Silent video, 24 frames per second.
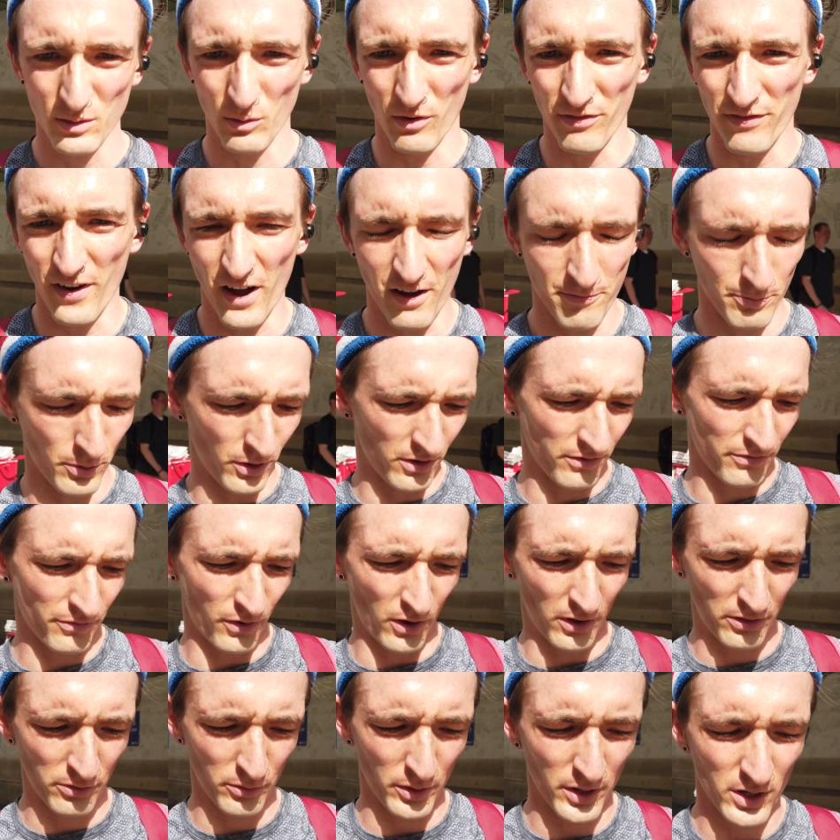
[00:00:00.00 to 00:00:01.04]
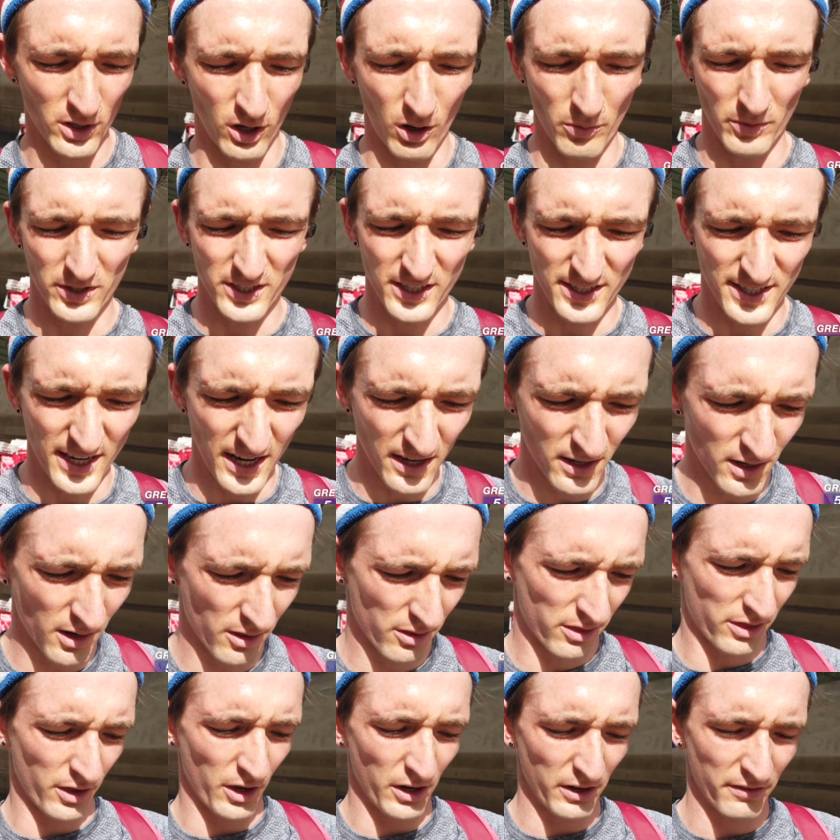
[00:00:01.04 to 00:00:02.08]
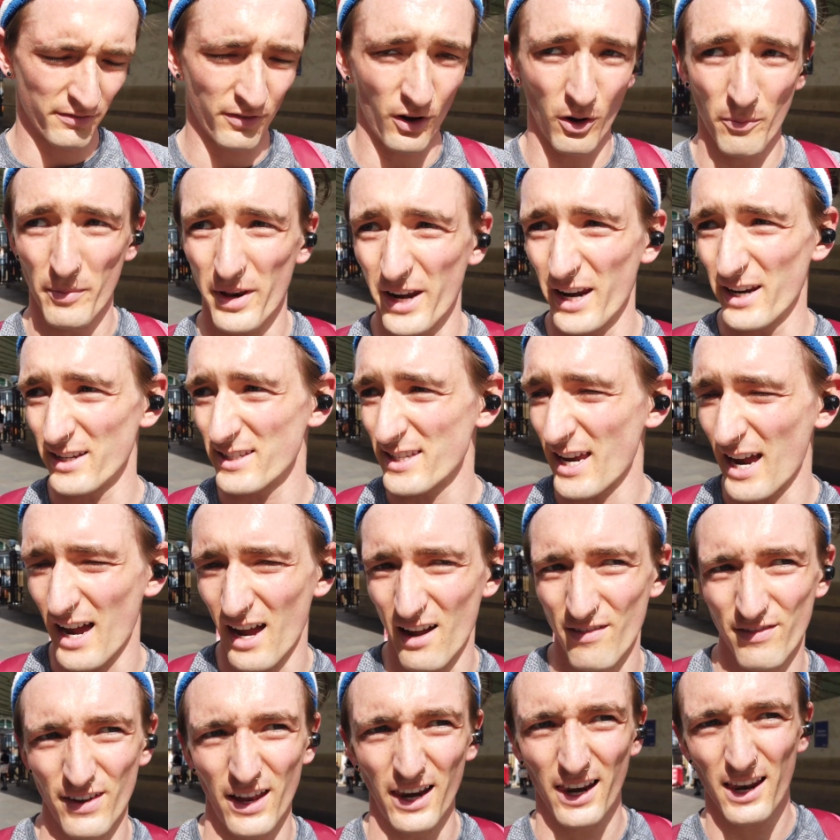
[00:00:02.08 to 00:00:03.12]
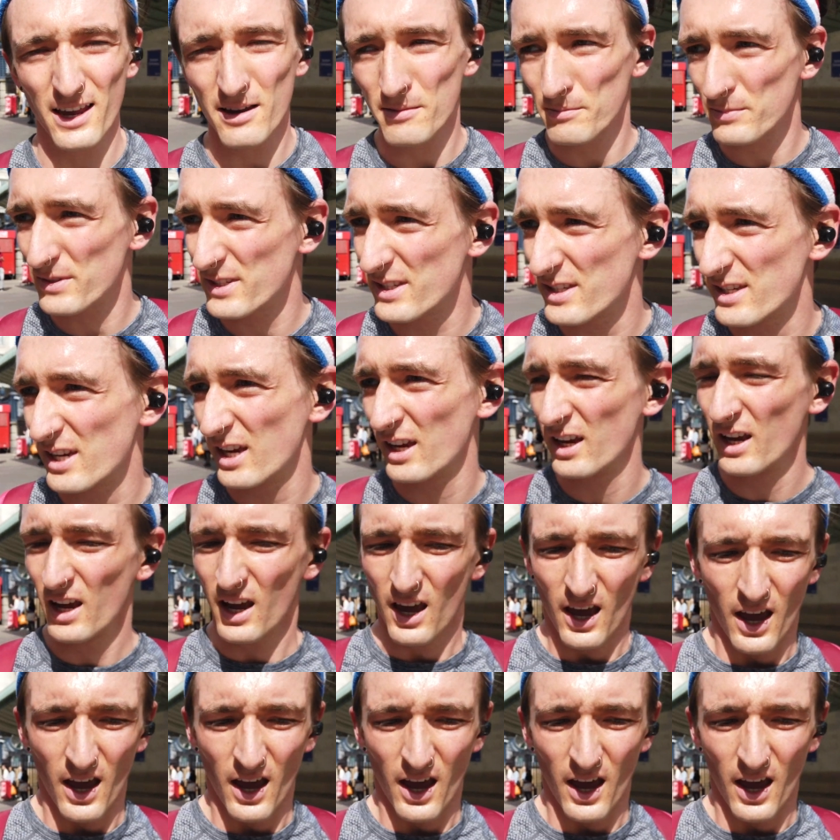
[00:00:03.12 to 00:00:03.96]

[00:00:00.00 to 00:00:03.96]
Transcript: So we're 5.43 kilometers in and 34 minutes have elapsed.